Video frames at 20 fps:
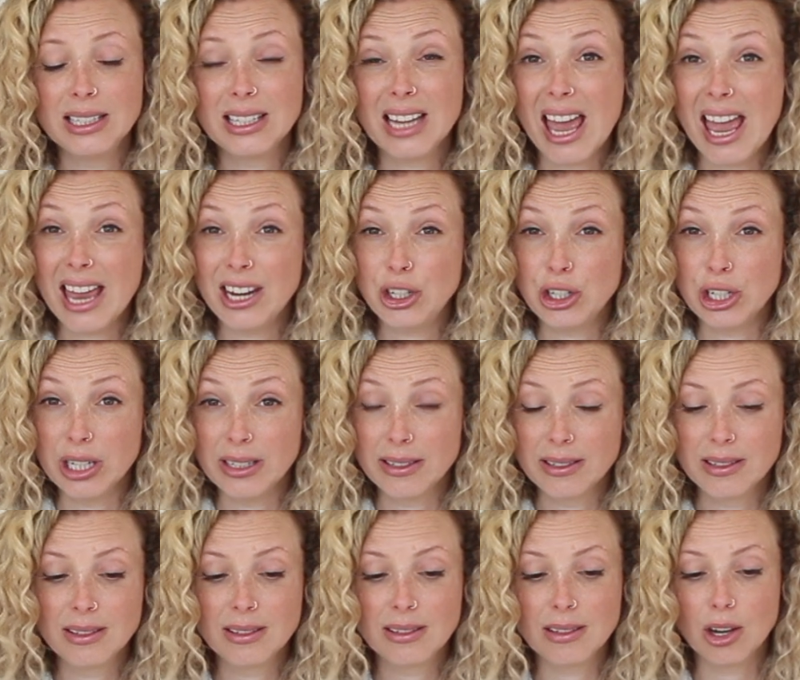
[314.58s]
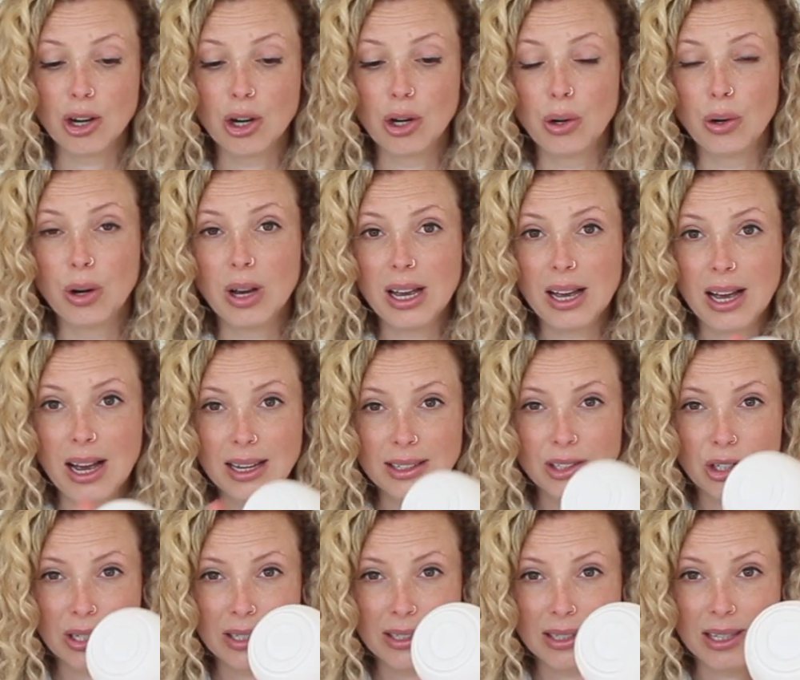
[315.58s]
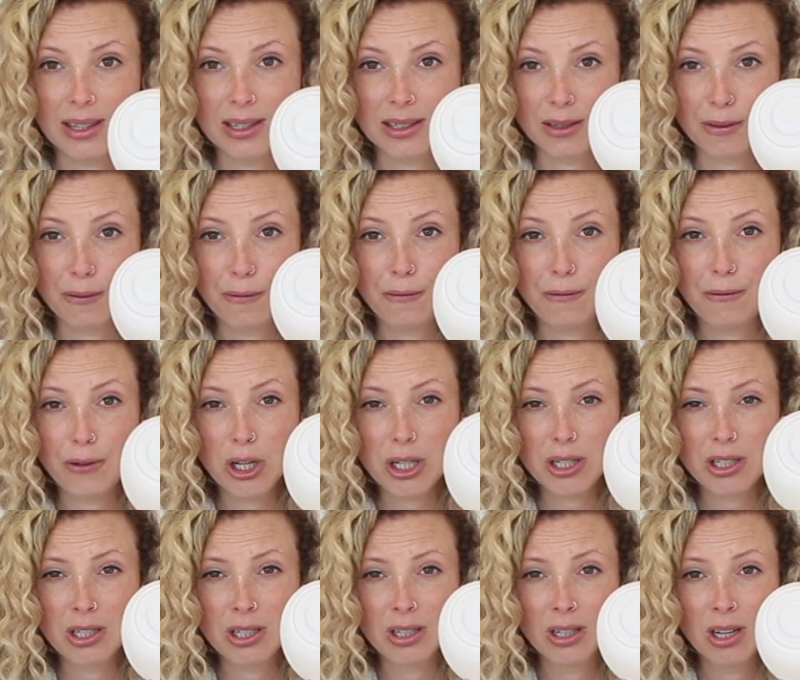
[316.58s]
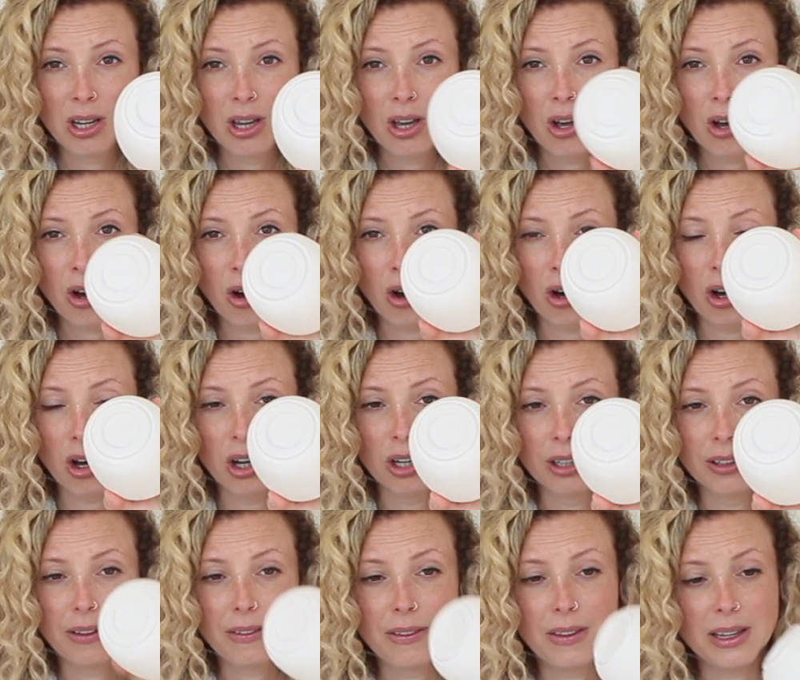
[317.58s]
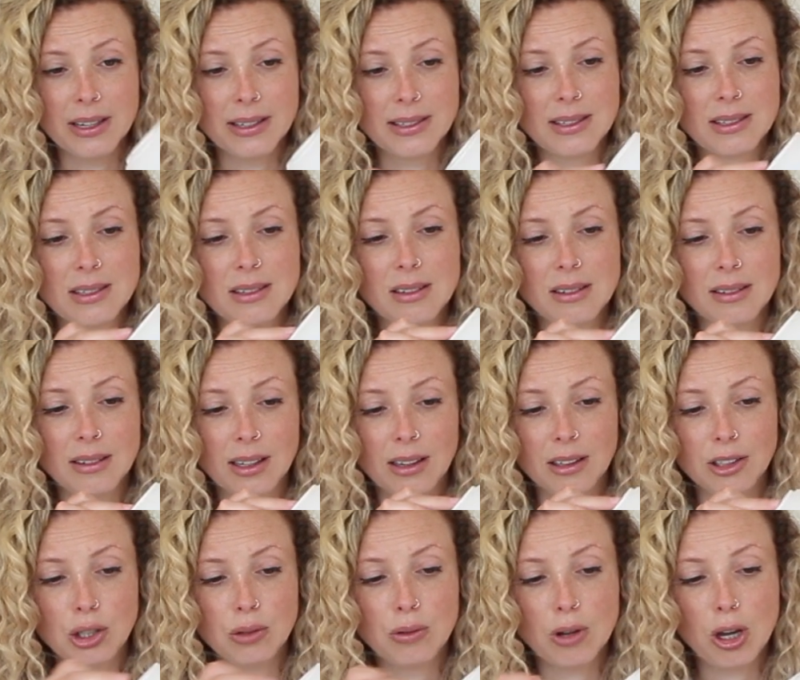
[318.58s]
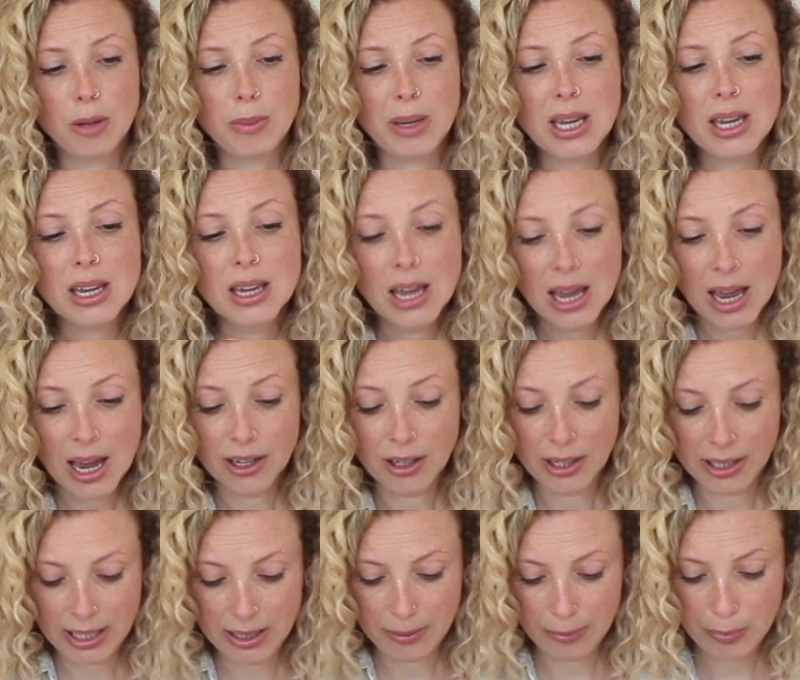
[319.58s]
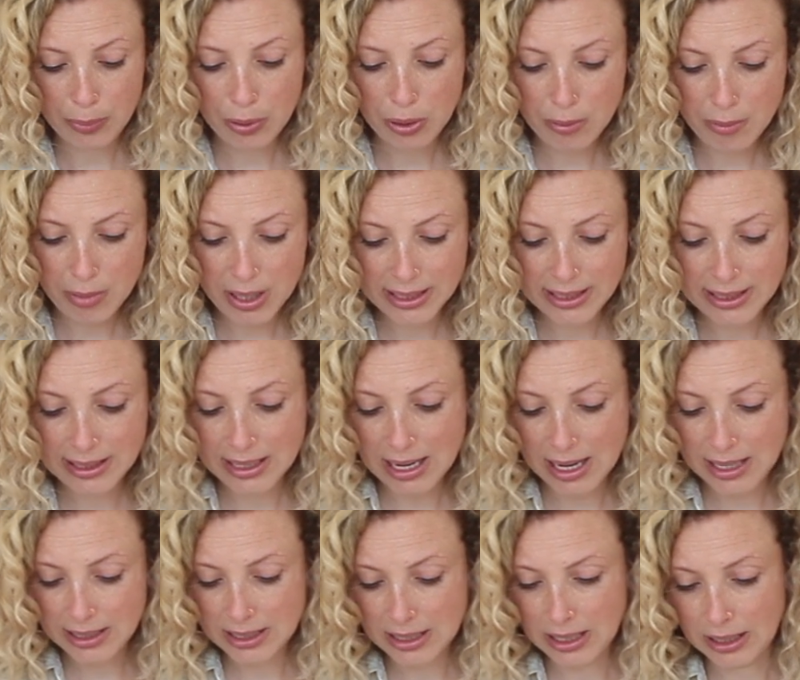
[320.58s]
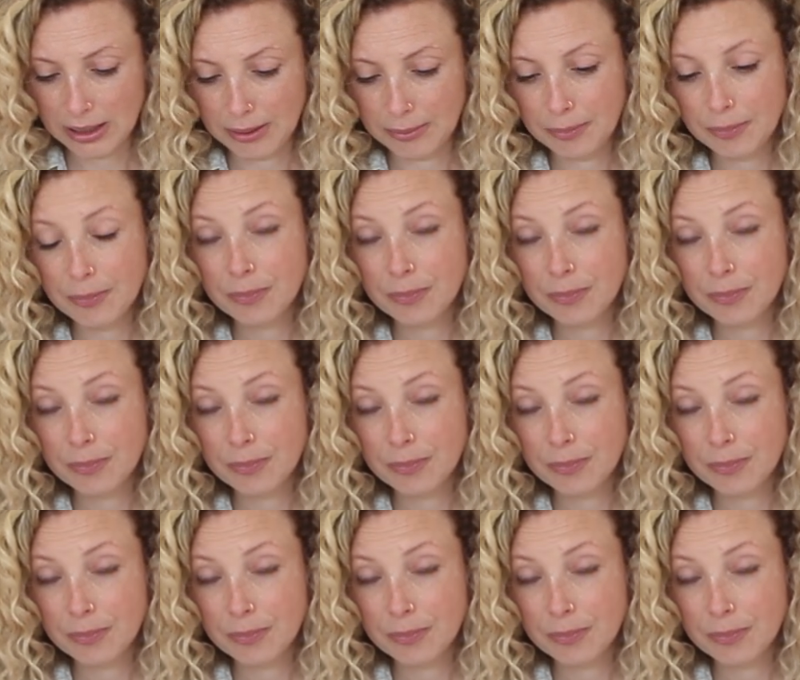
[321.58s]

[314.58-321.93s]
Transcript: edges. So as you can see, there's a foot on this little you-know-me, and I can put my sanding